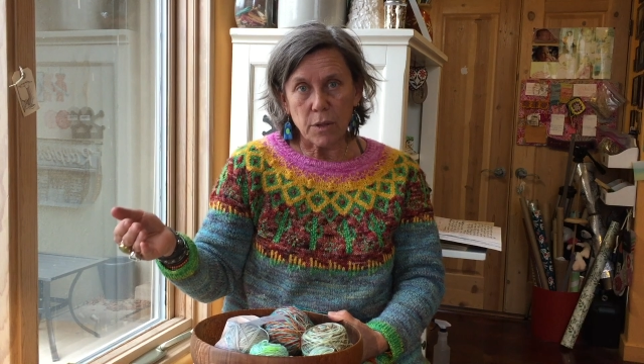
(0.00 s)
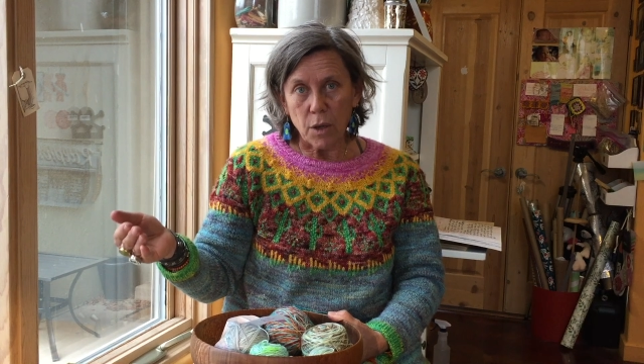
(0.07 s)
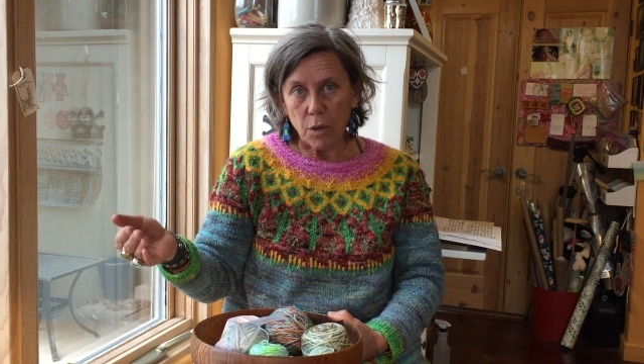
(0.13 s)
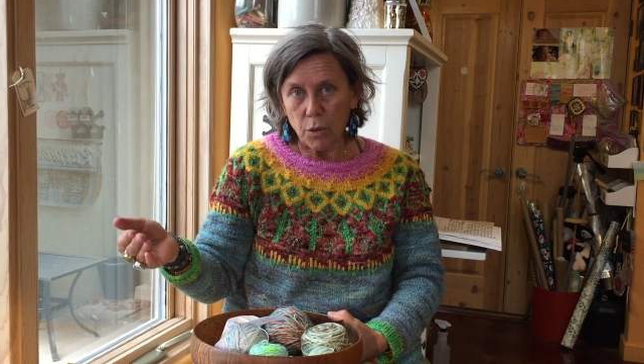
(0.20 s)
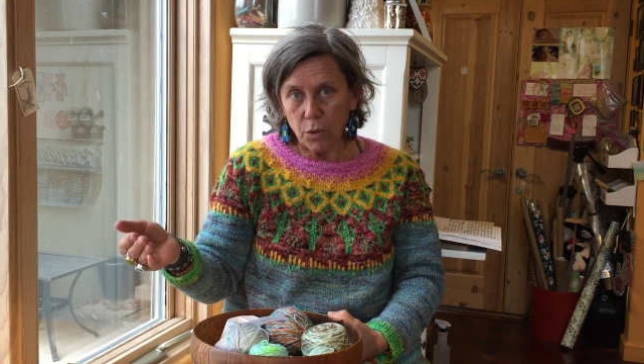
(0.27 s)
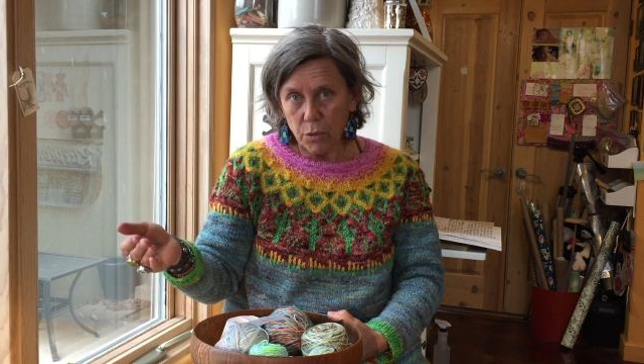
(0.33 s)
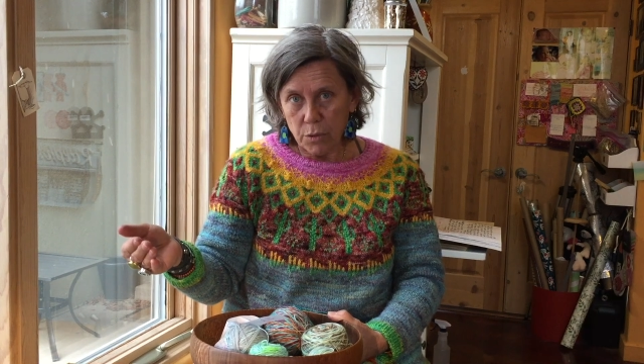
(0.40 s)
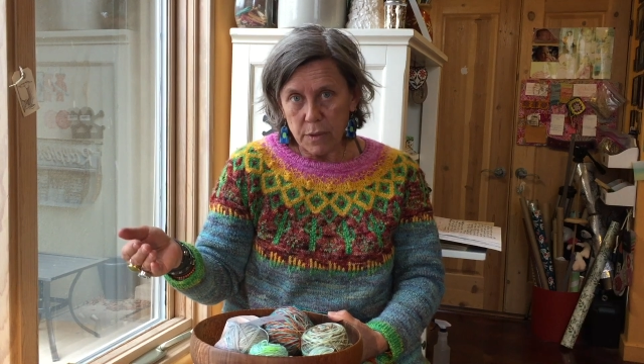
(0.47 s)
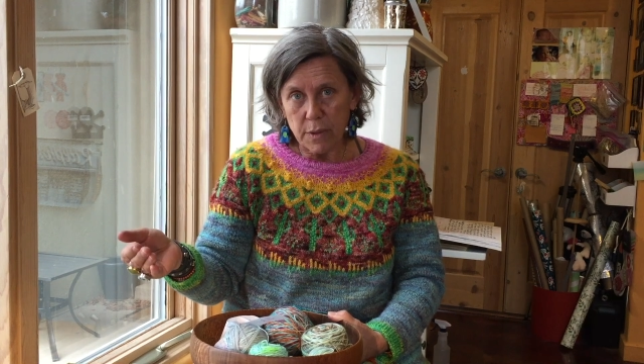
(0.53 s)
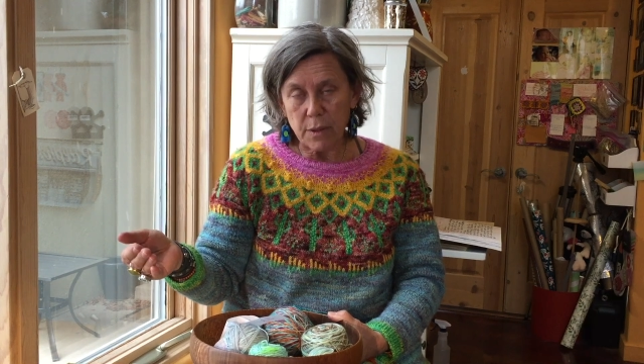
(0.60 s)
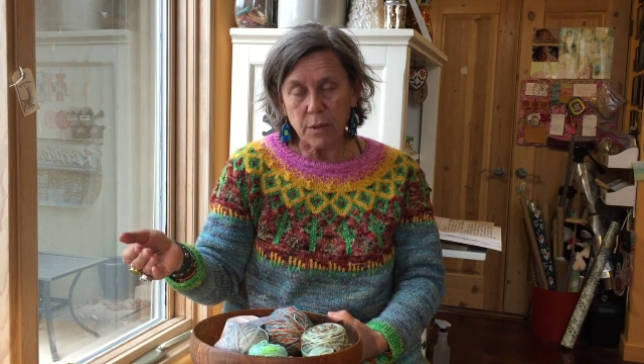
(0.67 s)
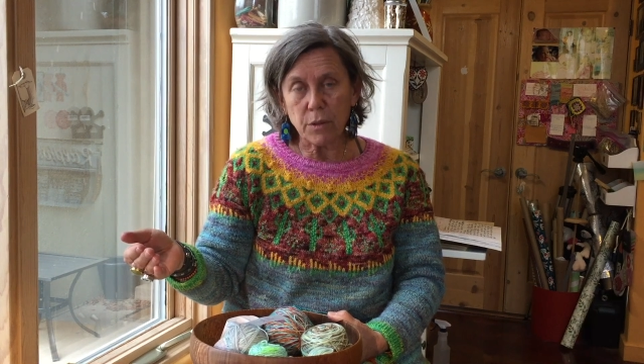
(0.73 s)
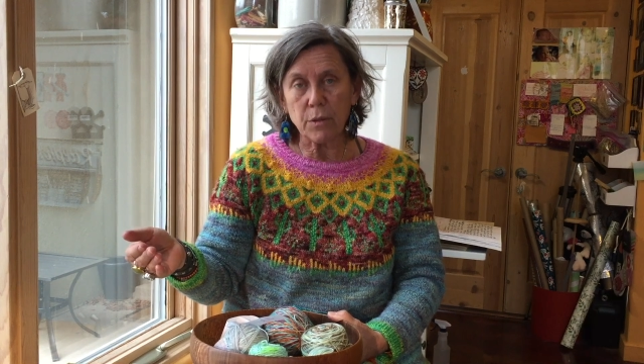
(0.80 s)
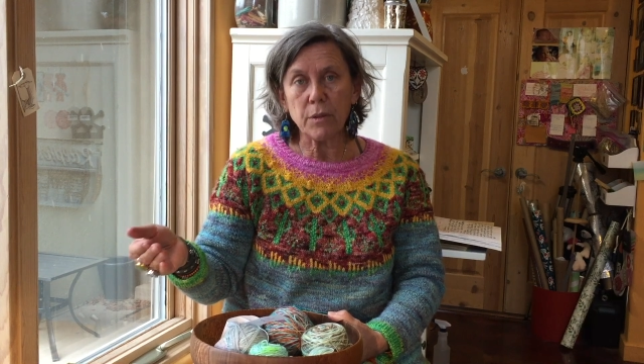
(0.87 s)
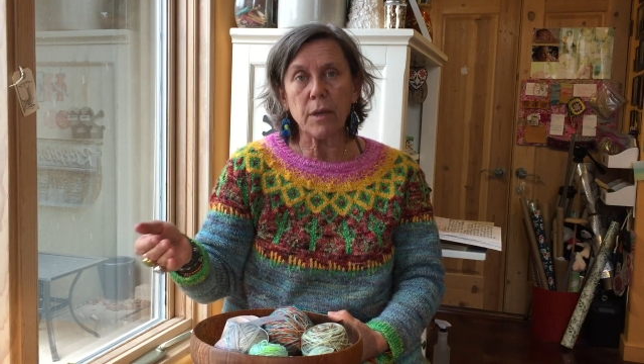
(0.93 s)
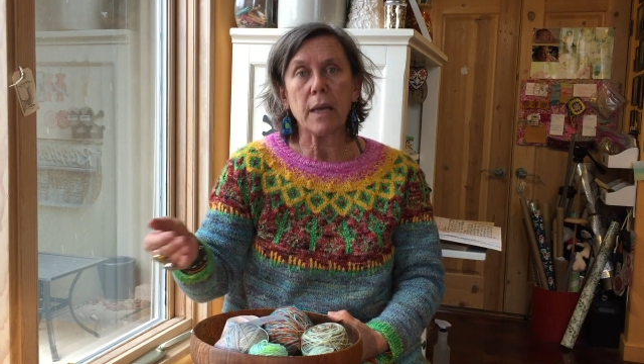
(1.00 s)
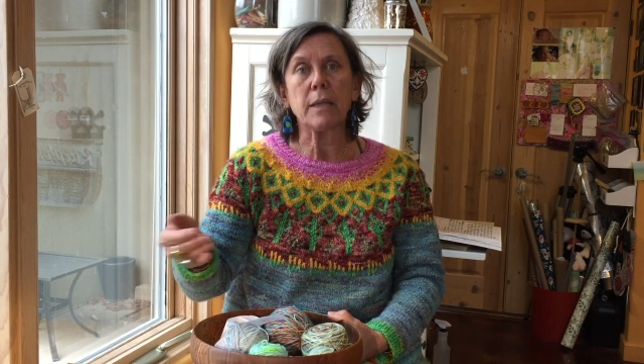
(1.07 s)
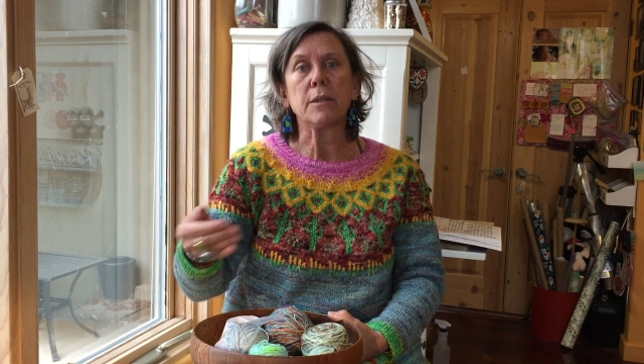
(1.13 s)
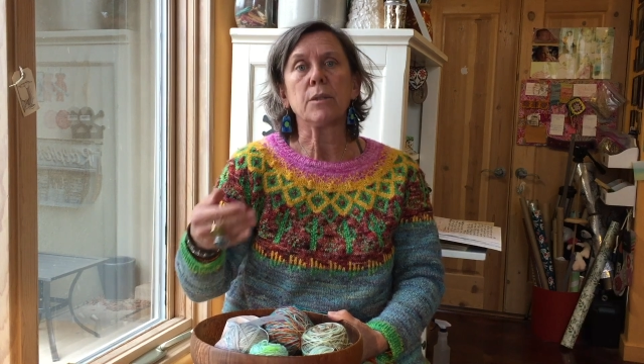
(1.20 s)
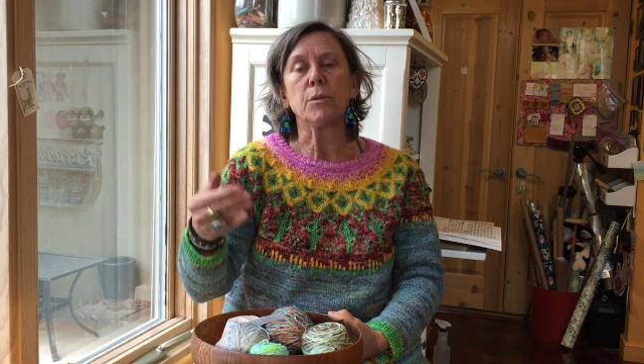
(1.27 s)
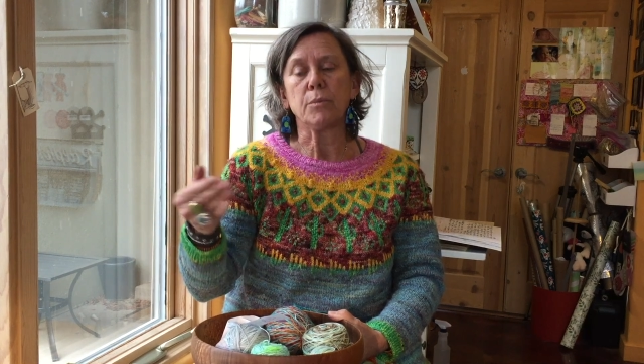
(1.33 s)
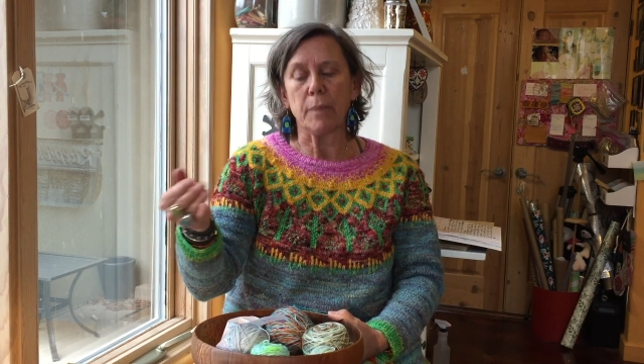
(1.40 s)
looser
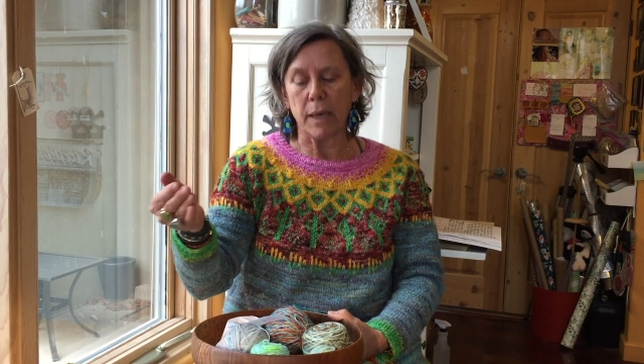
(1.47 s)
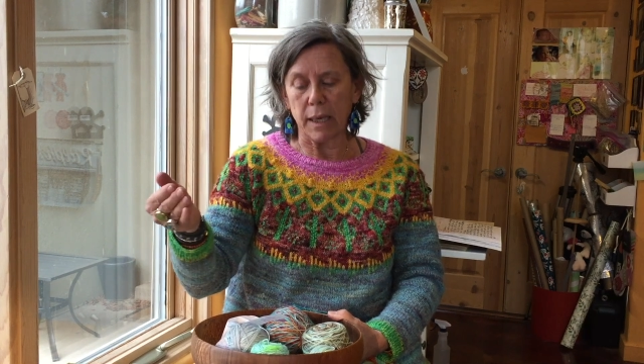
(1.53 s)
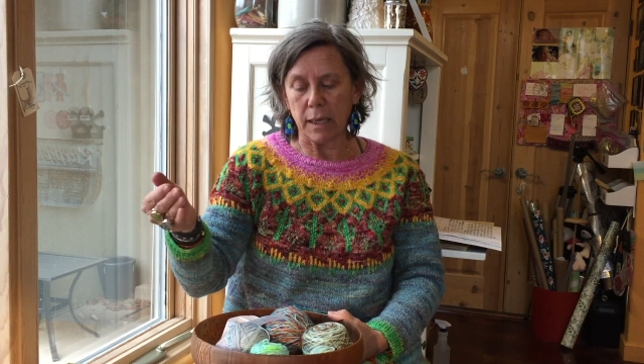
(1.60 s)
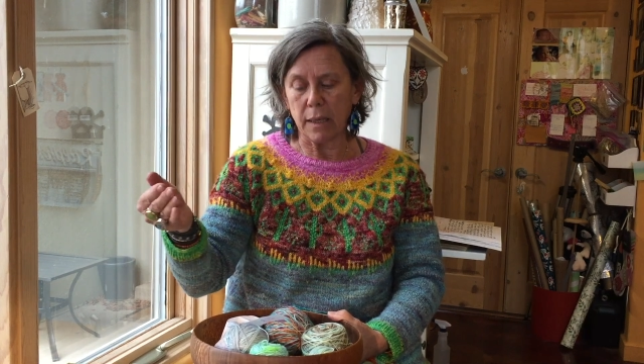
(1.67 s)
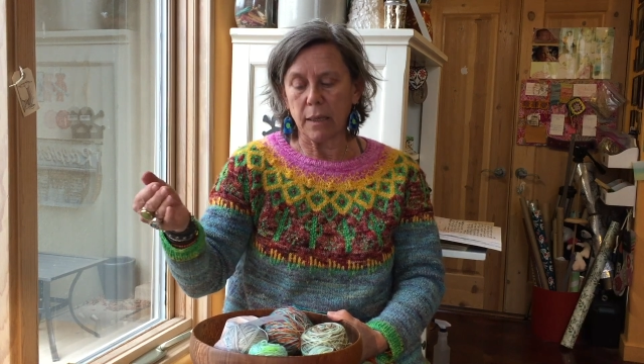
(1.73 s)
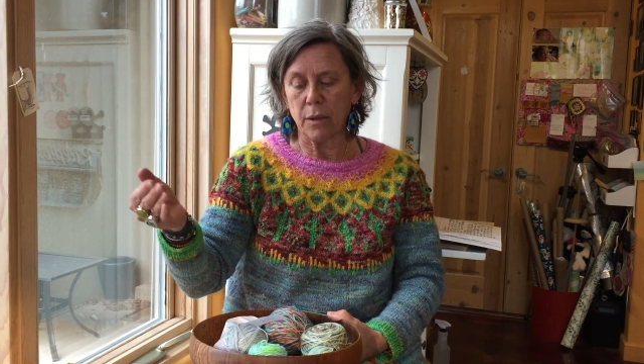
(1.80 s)
and you may